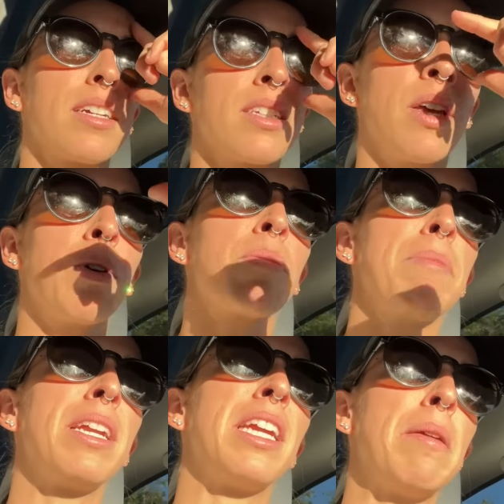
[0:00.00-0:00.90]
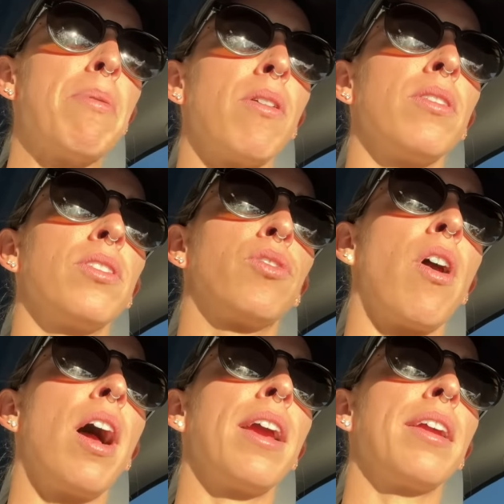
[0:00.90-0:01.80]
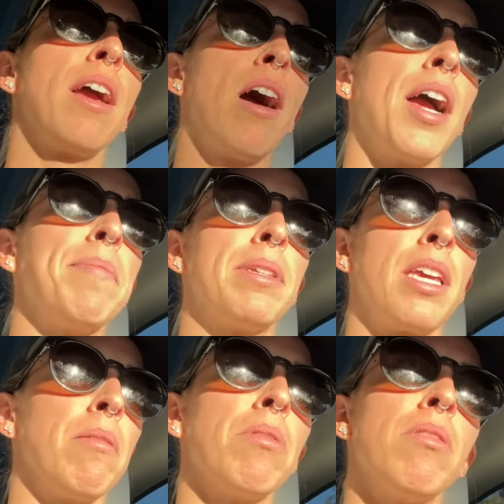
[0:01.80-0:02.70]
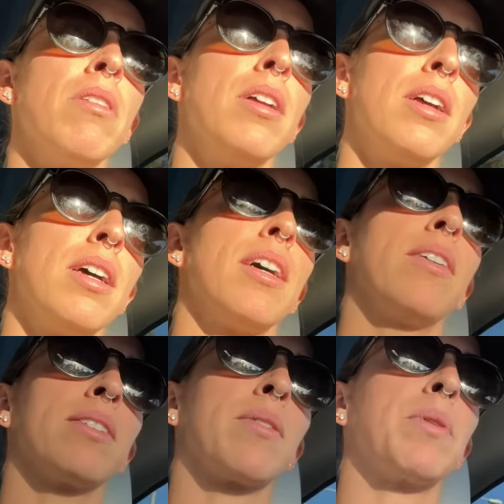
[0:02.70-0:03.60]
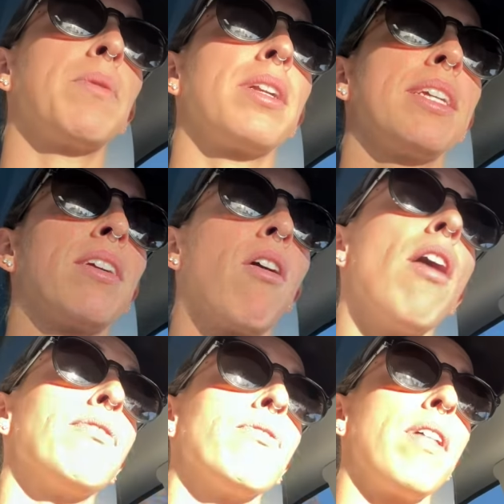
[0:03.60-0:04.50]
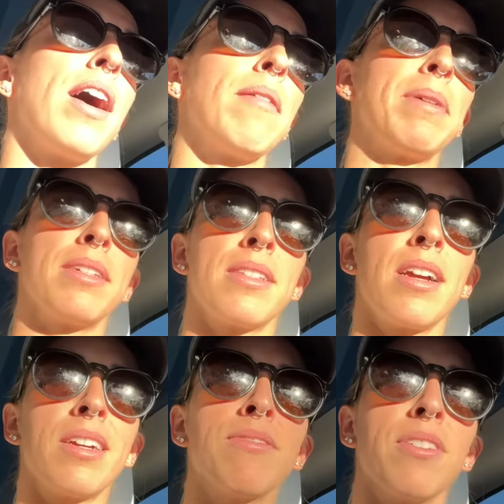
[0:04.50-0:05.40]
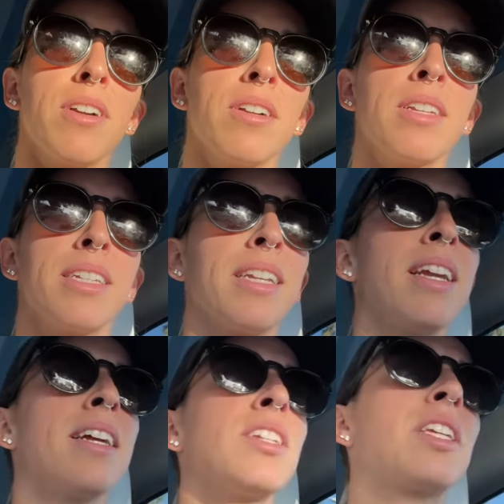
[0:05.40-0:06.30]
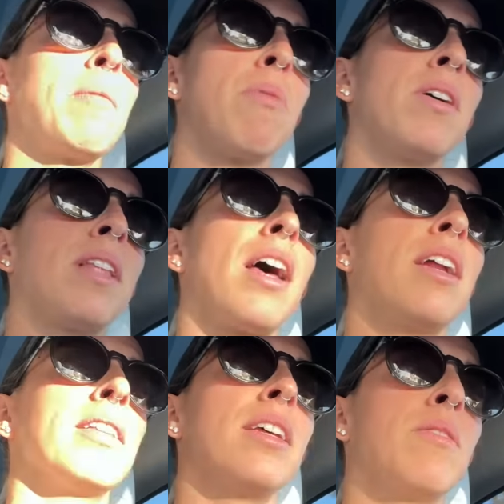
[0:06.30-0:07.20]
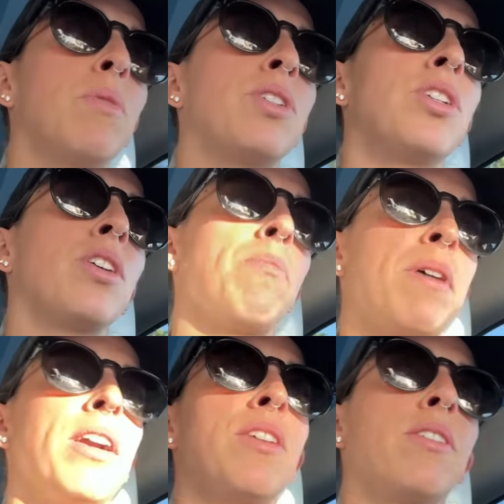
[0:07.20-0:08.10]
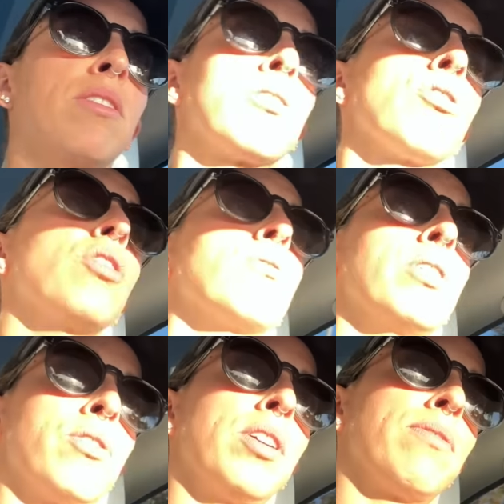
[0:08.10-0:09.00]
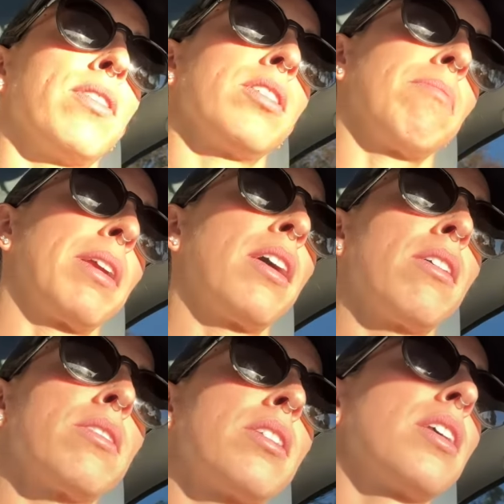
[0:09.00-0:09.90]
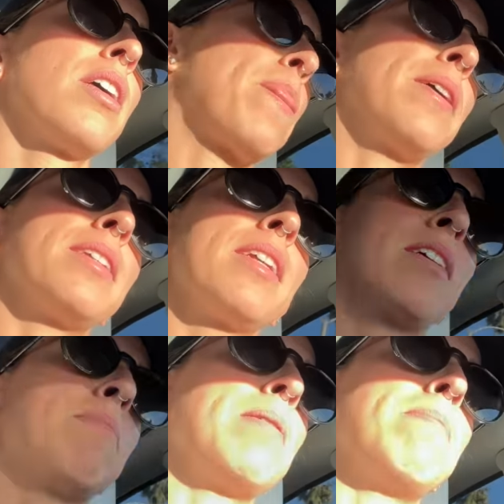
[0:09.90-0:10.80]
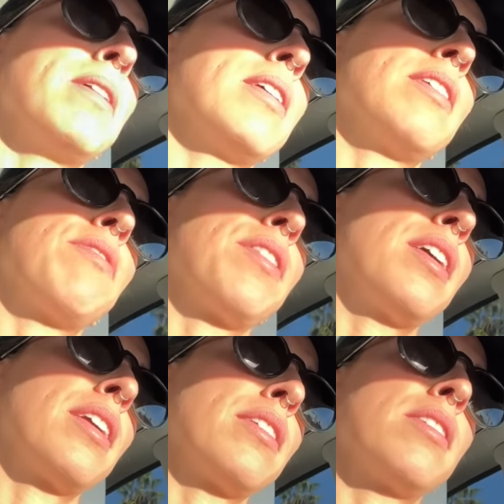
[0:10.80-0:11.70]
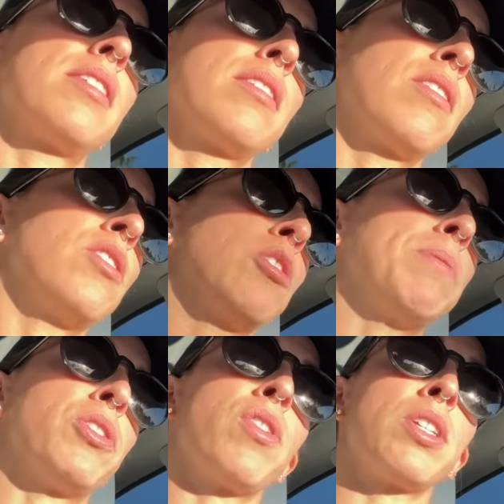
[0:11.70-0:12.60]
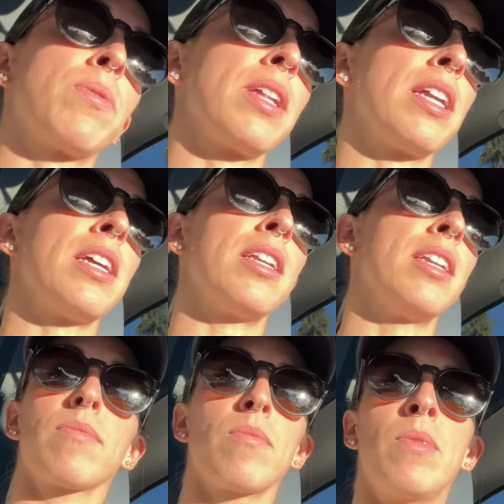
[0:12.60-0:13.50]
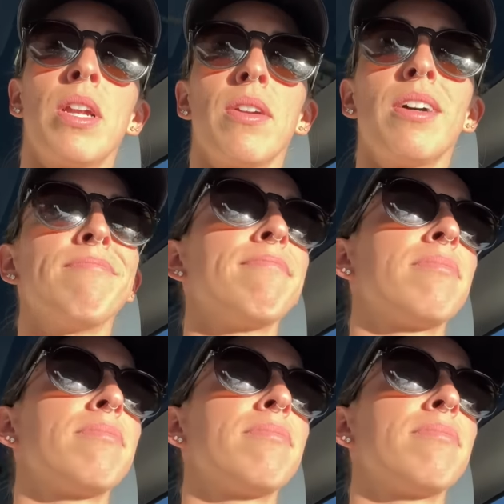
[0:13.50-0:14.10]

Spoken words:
They wanted me to keep her on the dry Iams kibble. I was like, we want to take her off of that because it's not good for her. And they said, yeah, just keep her on that. And then when she's all better, you can slowly transfer to something else. They said it could be a billion different things. Could just be stress related. We don't know.